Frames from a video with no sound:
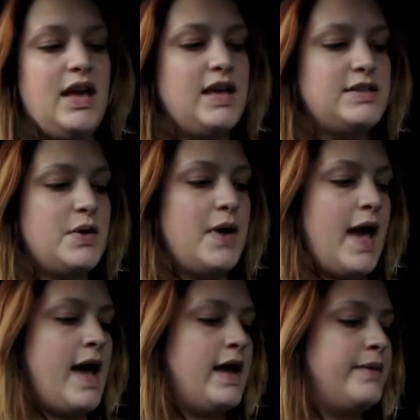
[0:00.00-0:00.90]
it's
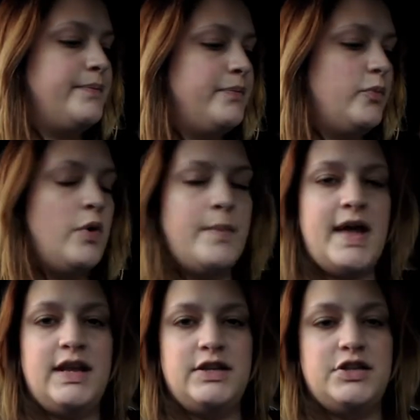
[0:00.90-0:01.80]
okay, we'll
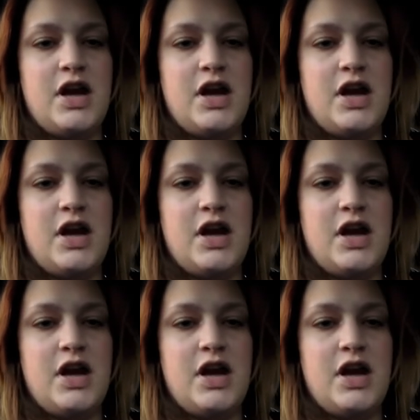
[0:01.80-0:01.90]
manage.